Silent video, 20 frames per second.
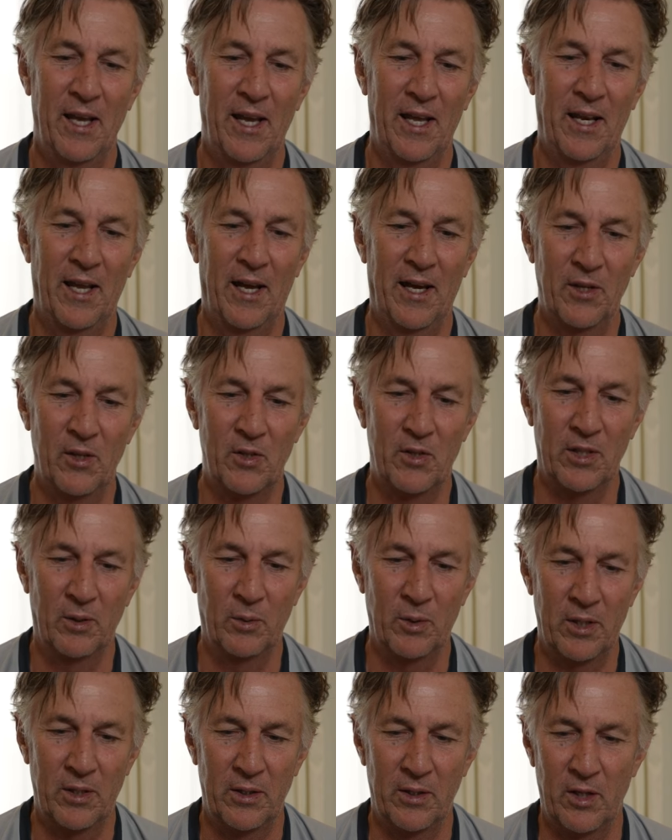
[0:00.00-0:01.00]
And how you deal
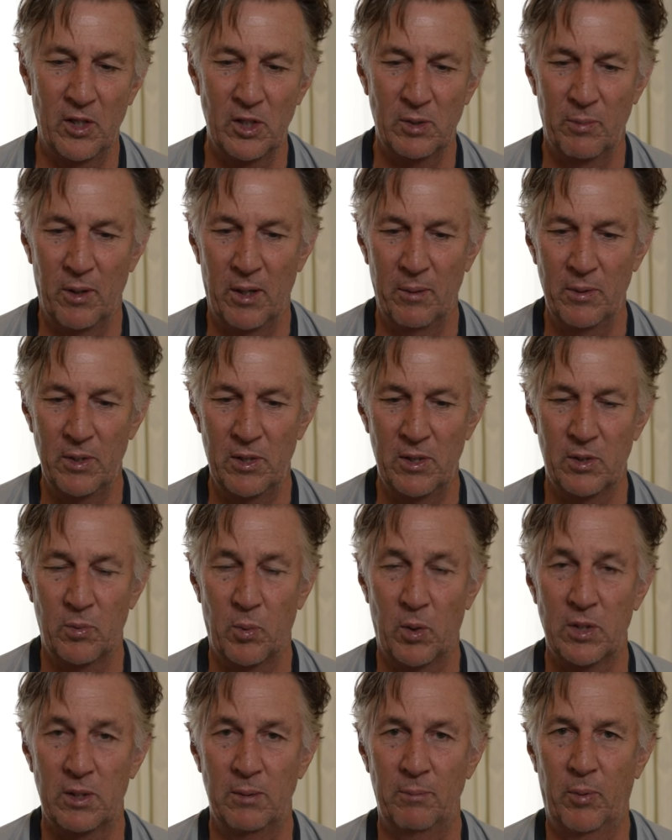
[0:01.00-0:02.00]
with it in those moments is
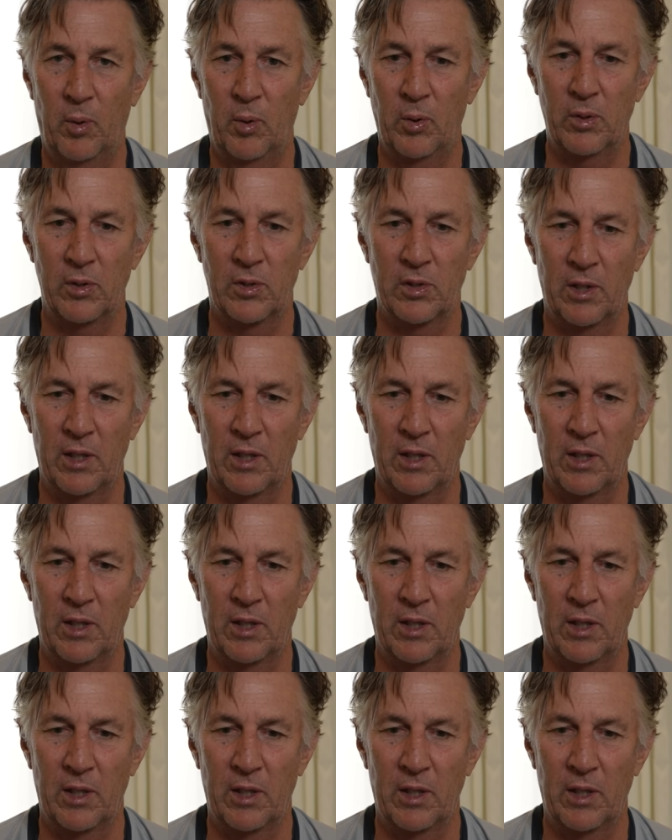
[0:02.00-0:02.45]
what's important.